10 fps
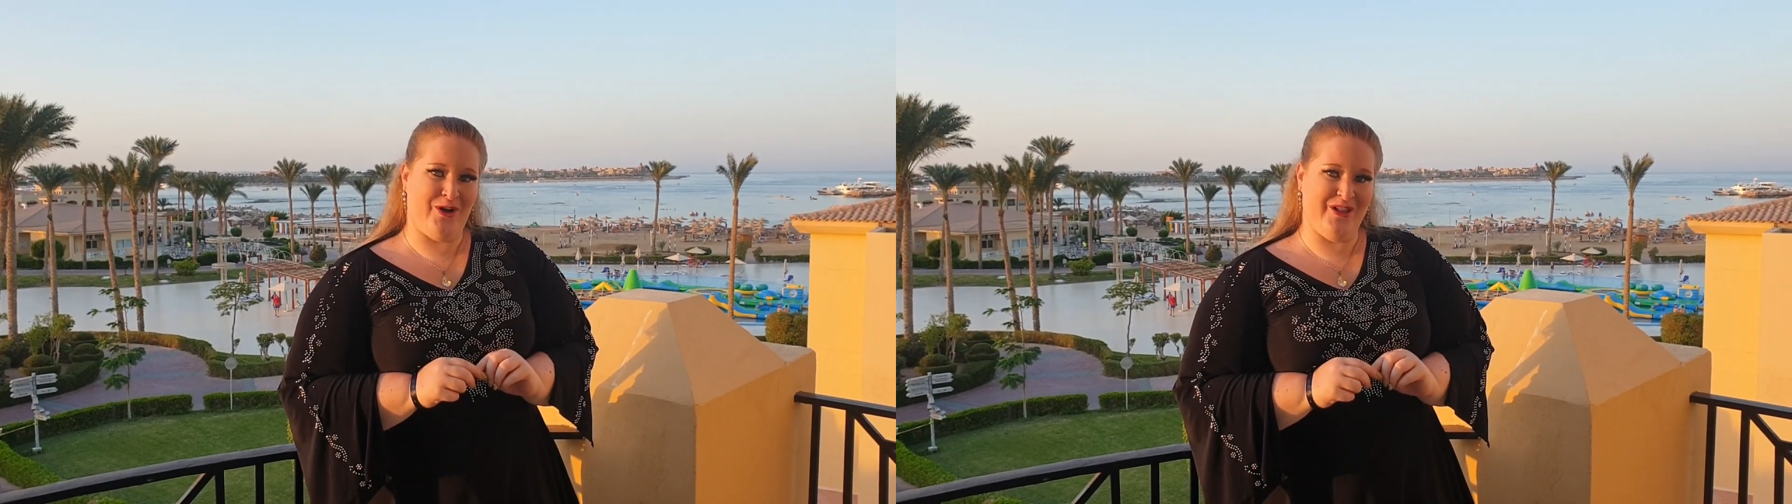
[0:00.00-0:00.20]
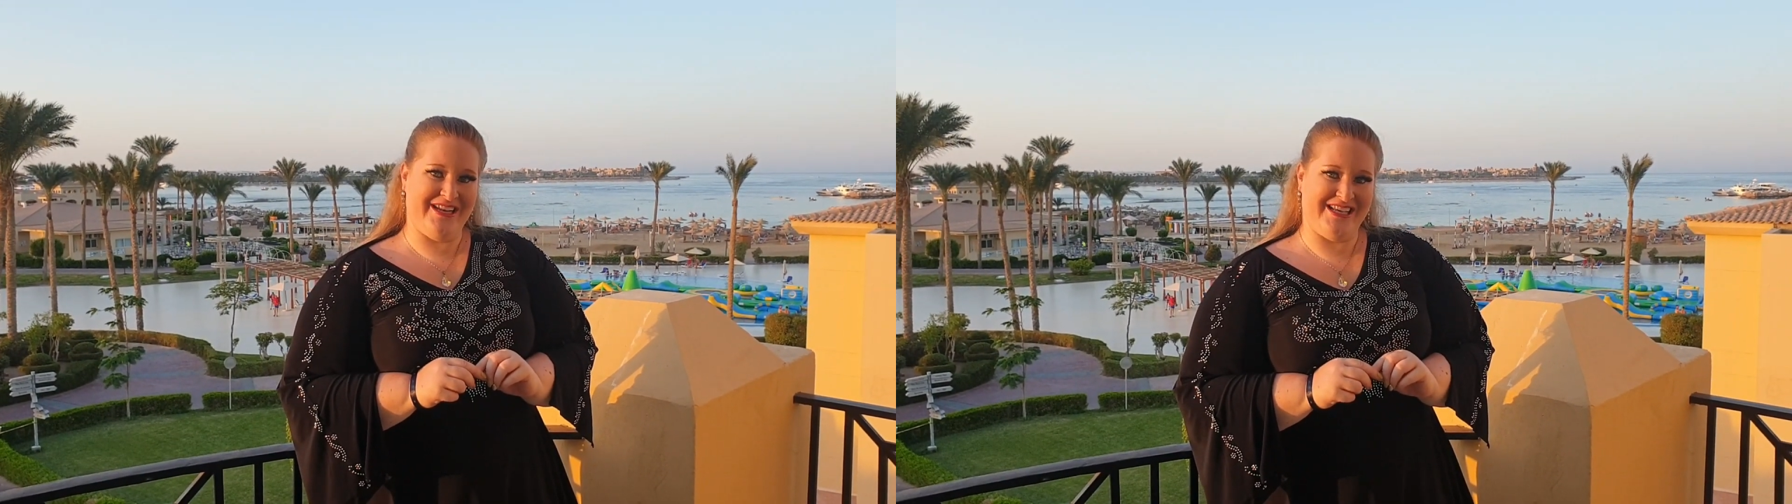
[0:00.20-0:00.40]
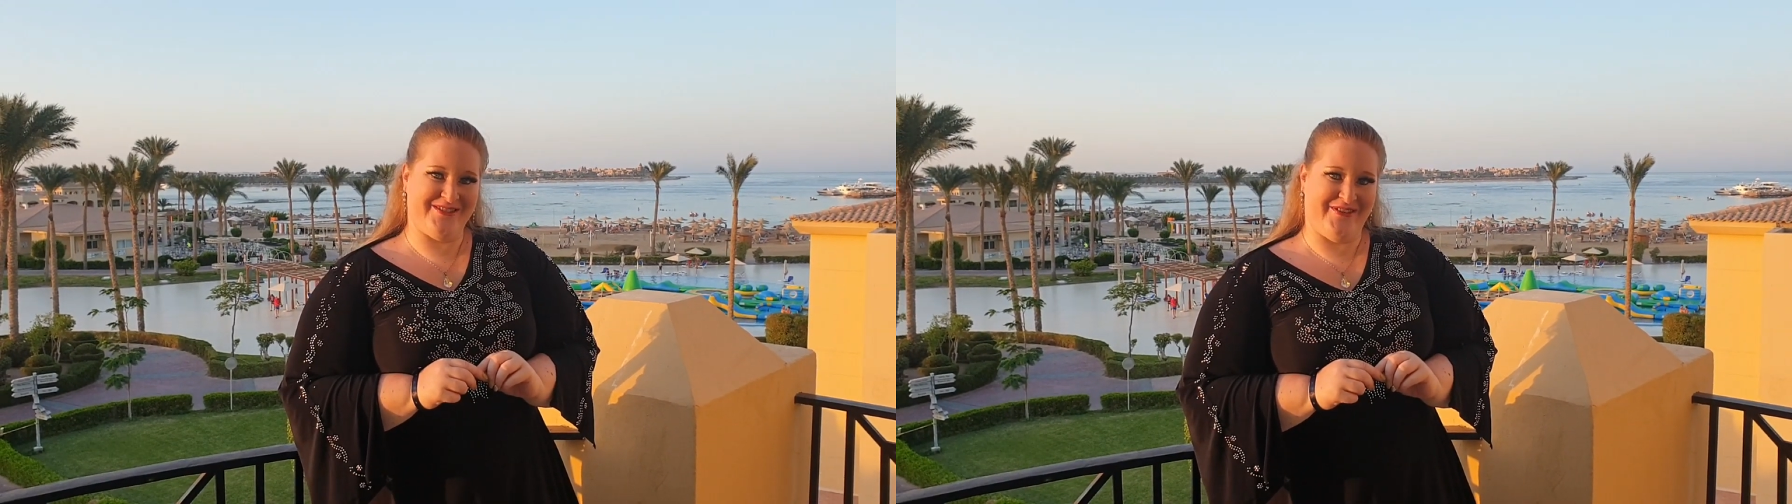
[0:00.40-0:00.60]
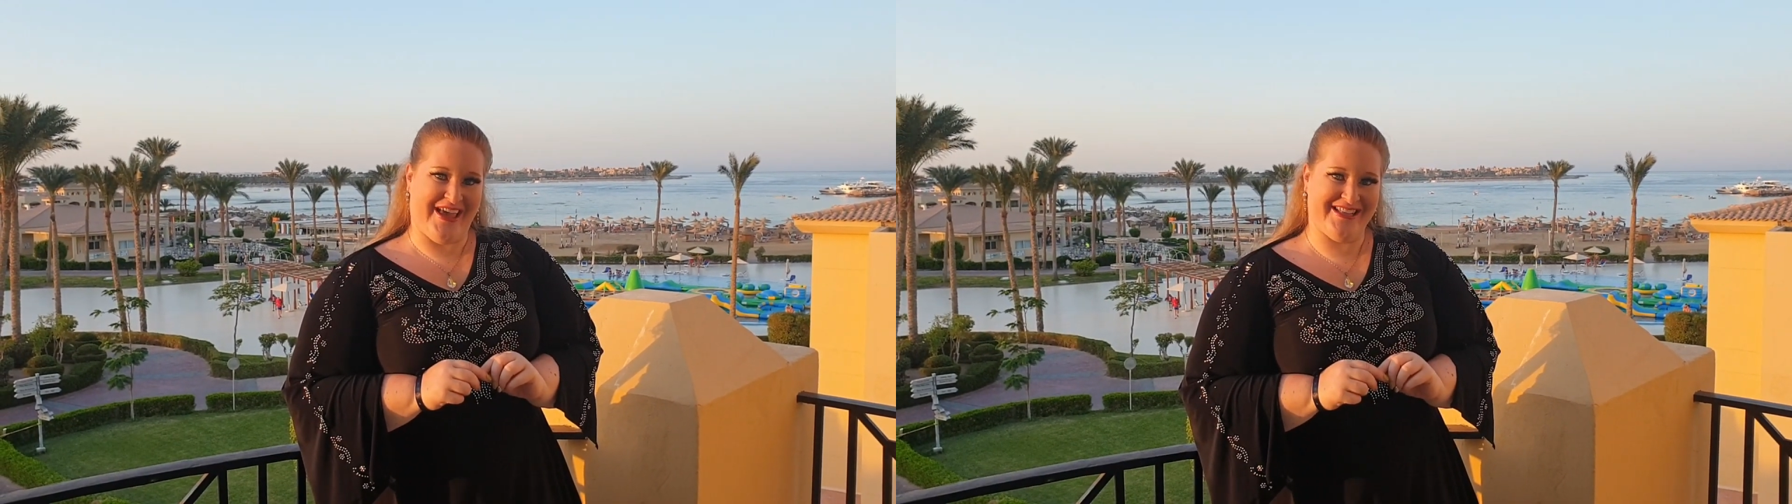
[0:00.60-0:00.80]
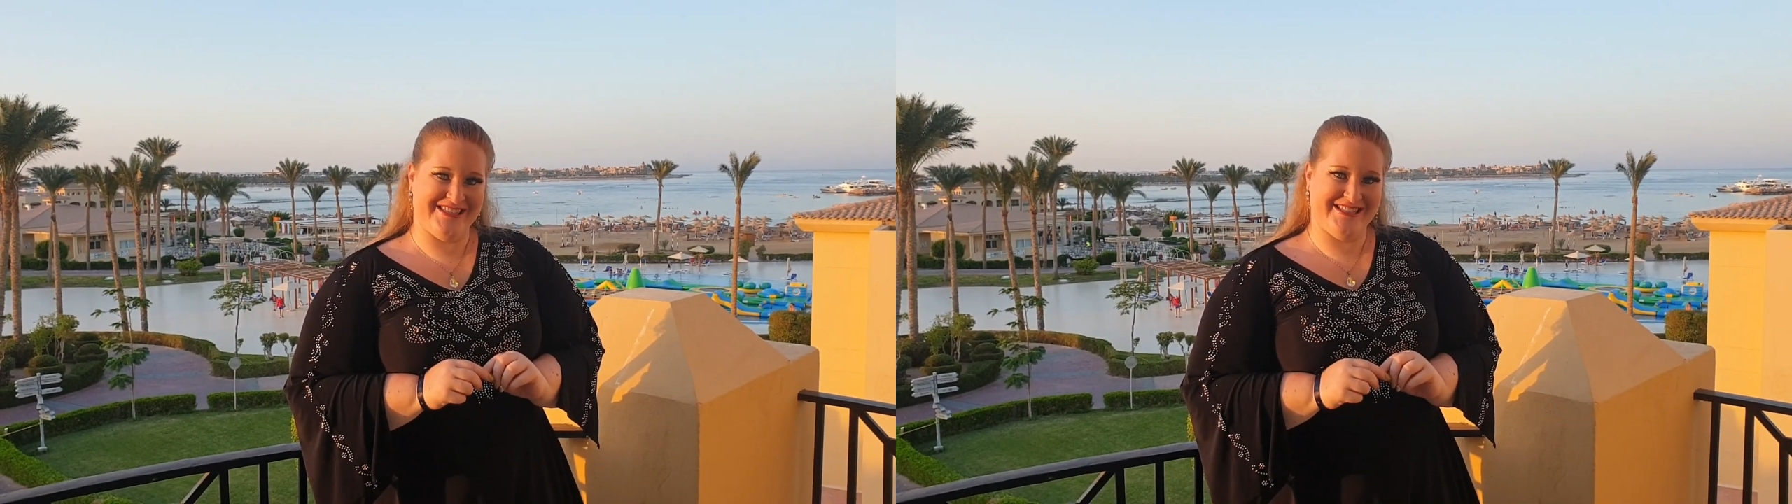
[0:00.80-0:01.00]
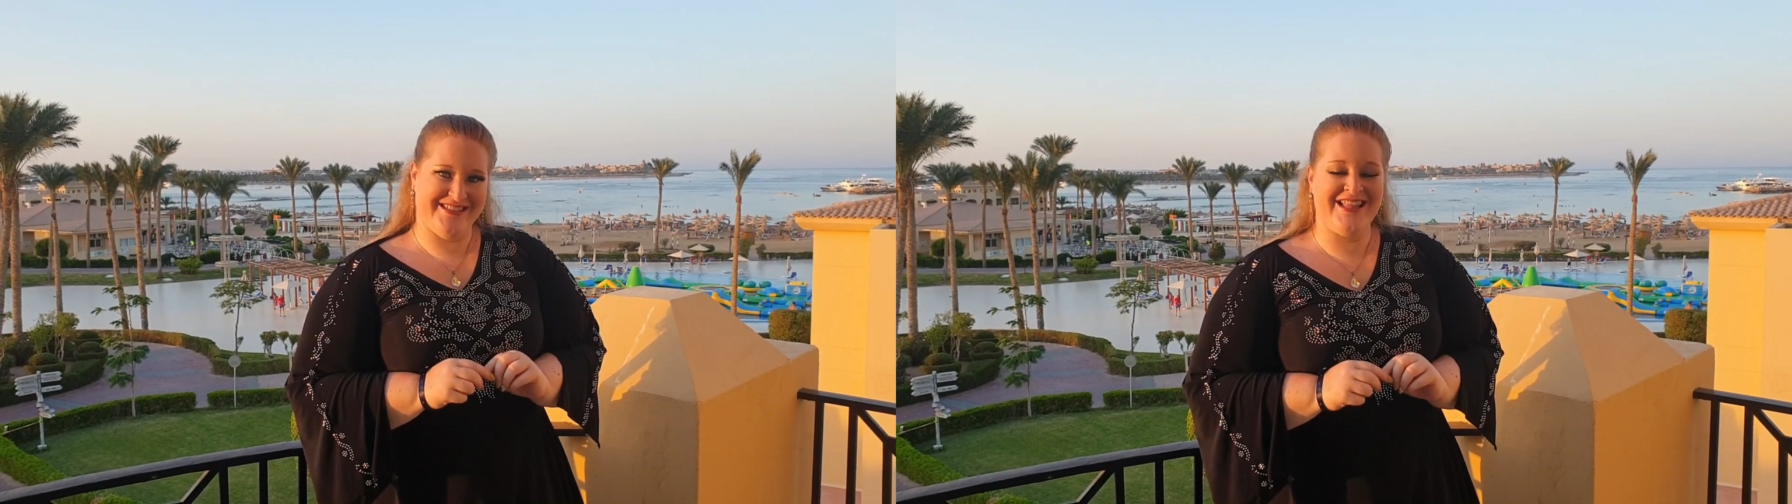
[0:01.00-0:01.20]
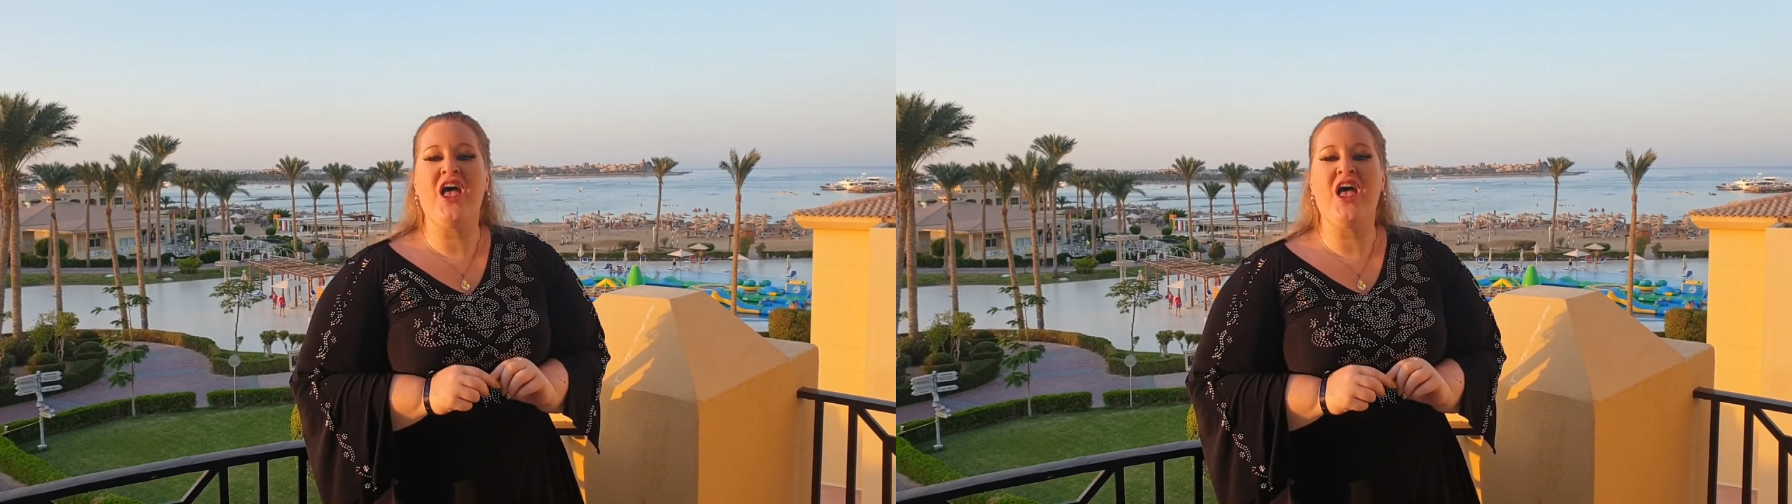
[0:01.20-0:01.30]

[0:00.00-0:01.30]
holidays fans.